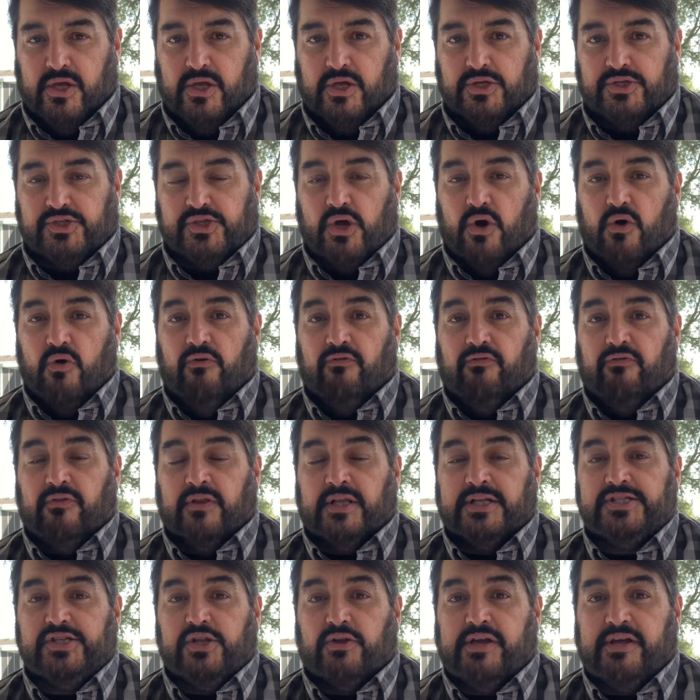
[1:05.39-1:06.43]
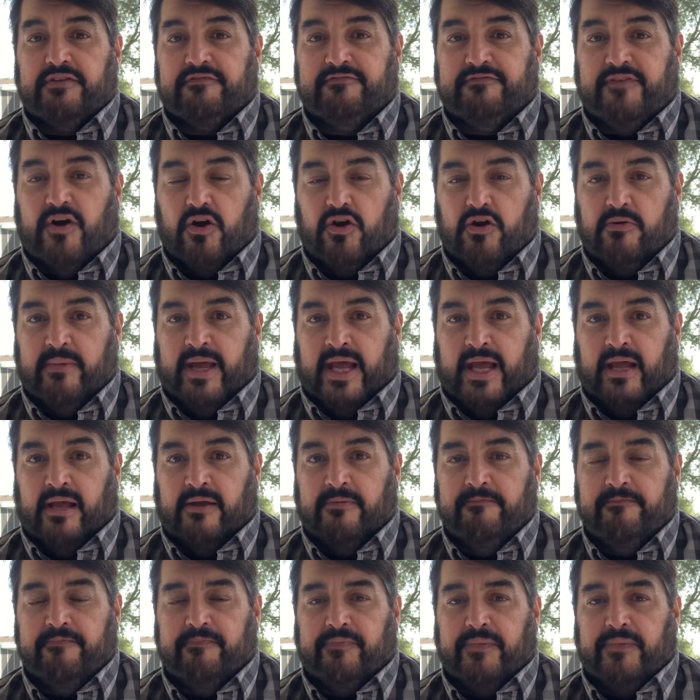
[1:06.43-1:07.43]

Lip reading: So let's look at farming.